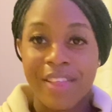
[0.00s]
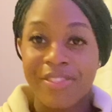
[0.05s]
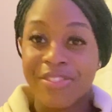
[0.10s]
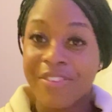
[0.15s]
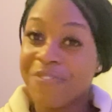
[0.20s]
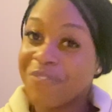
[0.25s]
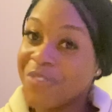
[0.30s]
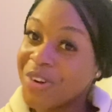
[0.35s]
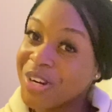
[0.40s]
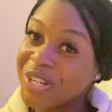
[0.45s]
The
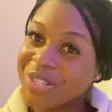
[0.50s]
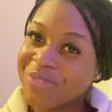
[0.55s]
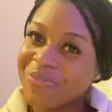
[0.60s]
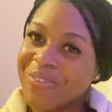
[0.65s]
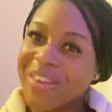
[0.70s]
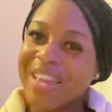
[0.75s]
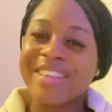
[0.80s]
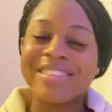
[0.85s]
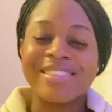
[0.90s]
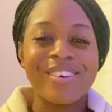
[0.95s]
first
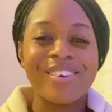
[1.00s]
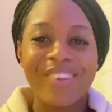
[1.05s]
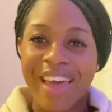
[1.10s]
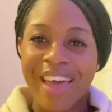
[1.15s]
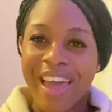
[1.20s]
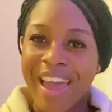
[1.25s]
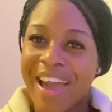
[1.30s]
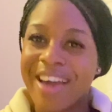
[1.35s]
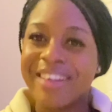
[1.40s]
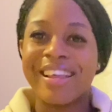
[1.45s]
week it's
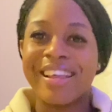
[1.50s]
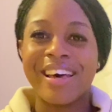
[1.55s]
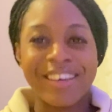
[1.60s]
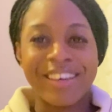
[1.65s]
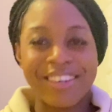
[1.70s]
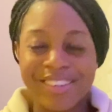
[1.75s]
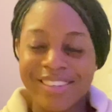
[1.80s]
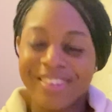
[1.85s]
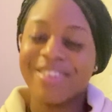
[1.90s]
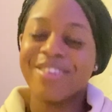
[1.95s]
okay.
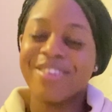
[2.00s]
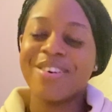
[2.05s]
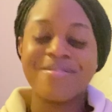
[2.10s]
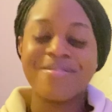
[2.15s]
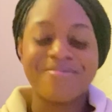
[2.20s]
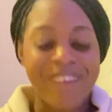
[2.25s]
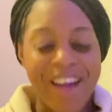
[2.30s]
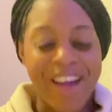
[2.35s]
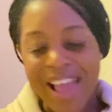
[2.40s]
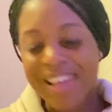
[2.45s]
Like yo,
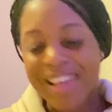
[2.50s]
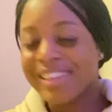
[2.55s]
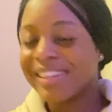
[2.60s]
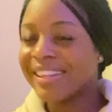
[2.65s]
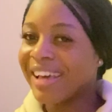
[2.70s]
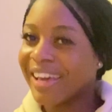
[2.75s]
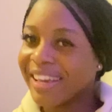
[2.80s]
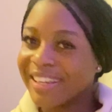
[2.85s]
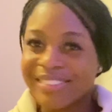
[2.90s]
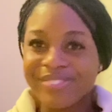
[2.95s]
why? You're
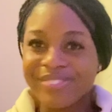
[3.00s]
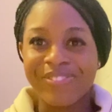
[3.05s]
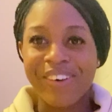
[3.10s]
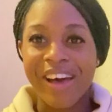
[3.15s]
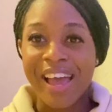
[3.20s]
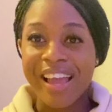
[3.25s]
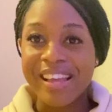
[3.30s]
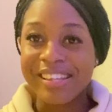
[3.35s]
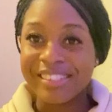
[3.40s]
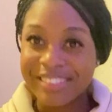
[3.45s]
like it's
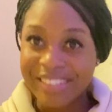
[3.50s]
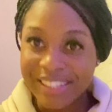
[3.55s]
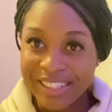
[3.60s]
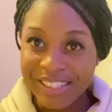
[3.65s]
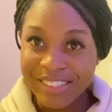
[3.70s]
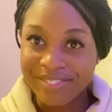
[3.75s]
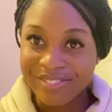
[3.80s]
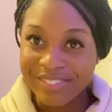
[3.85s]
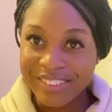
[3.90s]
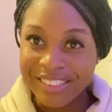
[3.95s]
fine.
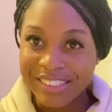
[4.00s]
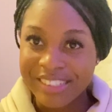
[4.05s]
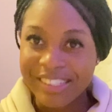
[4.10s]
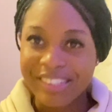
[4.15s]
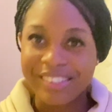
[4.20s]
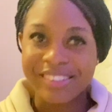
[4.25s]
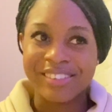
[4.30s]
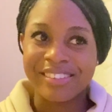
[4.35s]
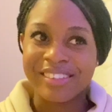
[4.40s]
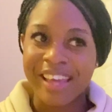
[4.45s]
Second week
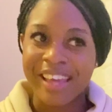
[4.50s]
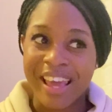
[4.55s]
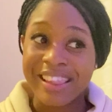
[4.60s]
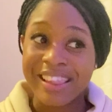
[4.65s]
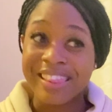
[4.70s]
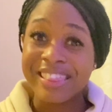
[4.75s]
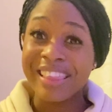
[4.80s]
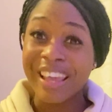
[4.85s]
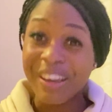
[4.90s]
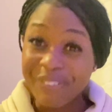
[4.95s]
it's okay.
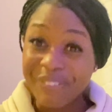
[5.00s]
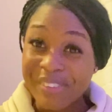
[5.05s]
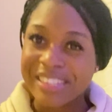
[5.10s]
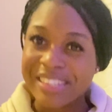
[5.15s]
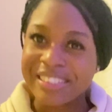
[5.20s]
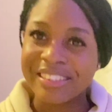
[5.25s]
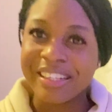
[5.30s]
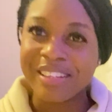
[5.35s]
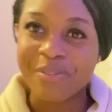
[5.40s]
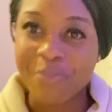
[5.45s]
That week it
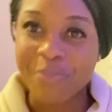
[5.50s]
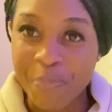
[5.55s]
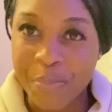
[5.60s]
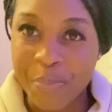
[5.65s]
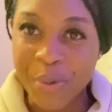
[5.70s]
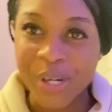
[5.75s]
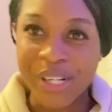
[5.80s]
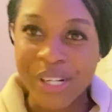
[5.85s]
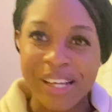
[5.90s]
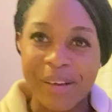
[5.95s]
started
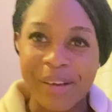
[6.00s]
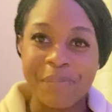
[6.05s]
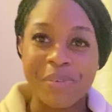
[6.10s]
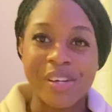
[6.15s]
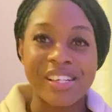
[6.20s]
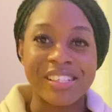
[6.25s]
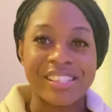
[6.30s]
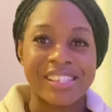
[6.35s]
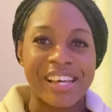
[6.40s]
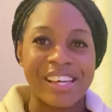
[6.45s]
burning
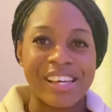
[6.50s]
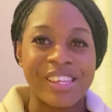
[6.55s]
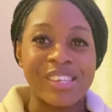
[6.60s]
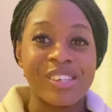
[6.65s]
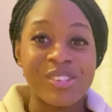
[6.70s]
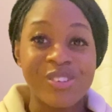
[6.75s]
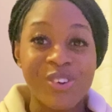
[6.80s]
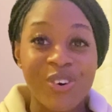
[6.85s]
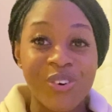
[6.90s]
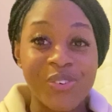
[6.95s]
because like
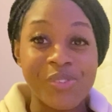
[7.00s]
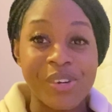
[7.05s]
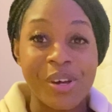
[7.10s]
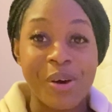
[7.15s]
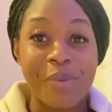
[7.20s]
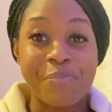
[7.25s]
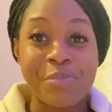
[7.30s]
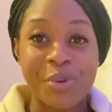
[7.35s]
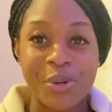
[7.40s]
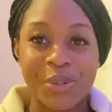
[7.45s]
you know we're
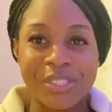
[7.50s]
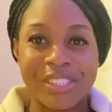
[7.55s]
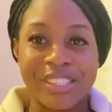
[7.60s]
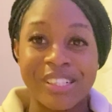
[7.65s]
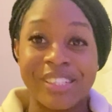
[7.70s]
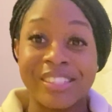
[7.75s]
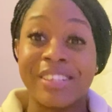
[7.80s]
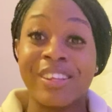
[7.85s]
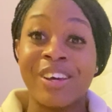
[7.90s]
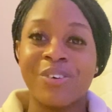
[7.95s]
approaching,
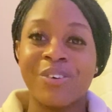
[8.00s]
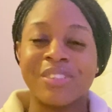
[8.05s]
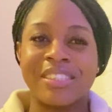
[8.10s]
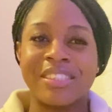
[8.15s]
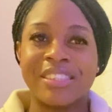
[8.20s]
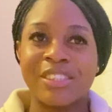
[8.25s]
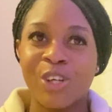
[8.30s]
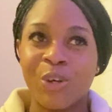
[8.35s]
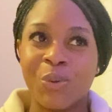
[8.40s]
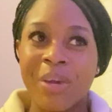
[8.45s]
because I thought it was
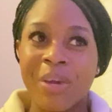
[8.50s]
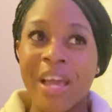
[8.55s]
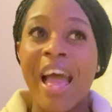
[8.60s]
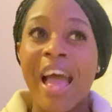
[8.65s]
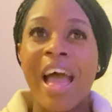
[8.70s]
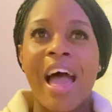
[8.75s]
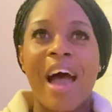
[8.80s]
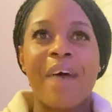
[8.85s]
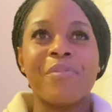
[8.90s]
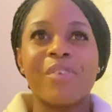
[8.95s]
third.
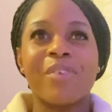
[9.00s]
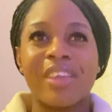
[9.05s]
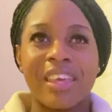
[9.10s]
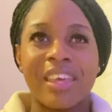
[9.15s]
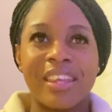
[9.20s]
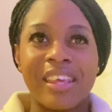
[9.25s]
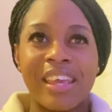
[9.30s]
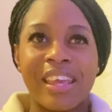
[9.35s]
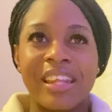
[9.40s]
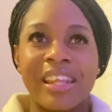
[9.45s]
I'm not
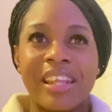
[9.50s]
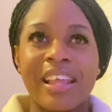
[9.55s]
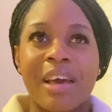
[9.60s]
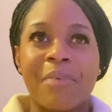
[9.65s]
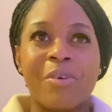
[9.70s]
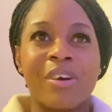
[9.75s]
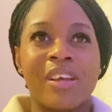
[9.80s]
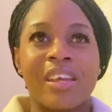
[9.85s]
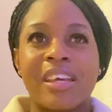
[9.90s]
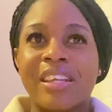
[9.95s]
getting anything. I'm
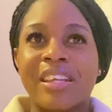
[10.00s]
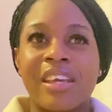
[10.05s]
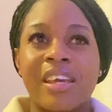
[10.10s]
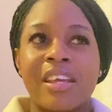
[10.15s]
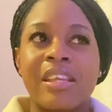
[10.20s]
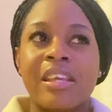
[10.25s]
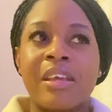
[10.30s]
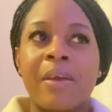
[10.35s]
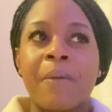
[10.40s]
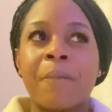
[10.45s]
not getting
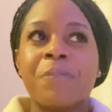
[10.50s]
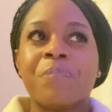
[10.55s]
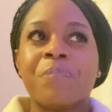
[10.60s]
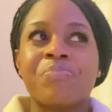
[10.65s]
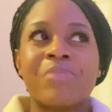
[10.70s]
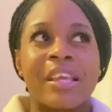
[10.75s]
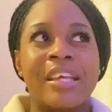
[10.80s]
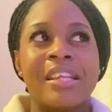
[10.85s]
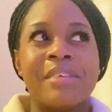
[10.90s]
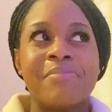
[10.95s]
any
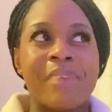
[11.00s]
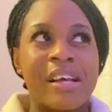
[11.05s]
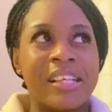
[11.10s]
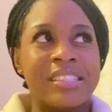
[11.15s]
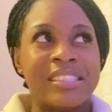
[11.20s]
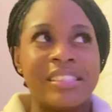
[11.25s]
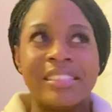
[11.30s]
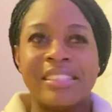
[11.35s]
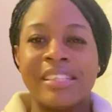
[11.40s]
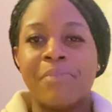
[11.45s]

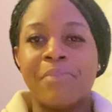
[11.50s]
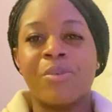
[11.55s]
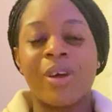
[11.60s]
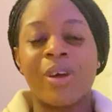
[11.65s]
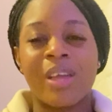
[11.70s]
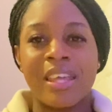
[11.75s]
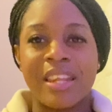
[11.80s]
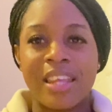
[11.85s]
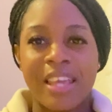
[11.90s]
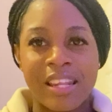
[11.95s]
message. I'm not
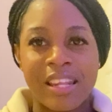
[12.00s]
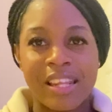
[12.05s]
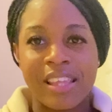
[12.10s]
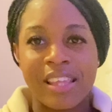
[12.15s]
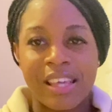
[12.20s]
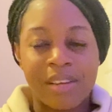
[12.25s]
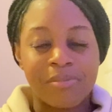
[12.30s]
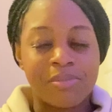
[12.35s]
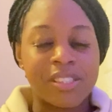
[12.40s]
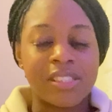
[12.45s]
getting
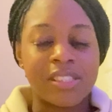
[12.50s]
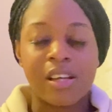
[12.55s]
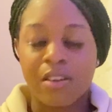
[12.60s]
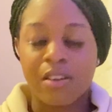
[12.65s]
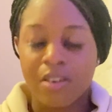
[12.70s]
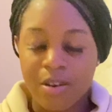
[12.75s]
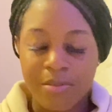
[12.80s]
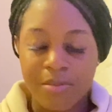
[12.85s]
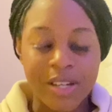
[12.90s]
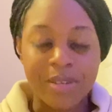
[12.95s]
anything. I'm just like,
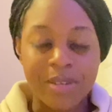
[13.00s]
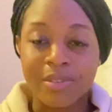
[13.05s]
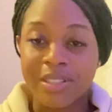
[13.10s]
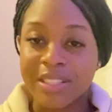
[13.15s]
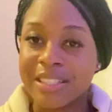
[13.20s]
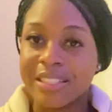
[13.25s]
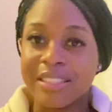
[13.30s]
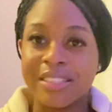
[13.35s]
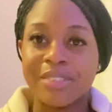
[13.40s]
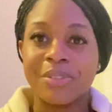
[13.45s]
oh my
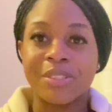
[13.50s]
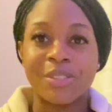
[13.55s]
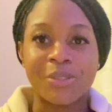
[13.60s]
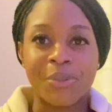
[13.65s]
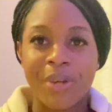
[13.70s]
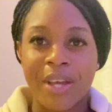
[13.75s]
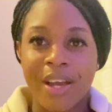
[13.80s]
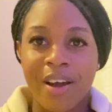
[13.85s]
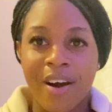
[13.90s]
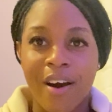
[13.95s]
word, what's
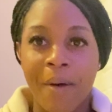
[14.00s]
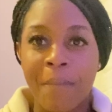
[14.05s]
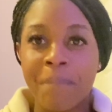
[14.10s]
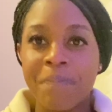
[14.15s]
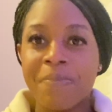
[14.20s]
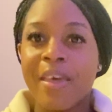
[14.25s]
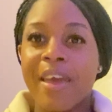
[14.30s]
going on?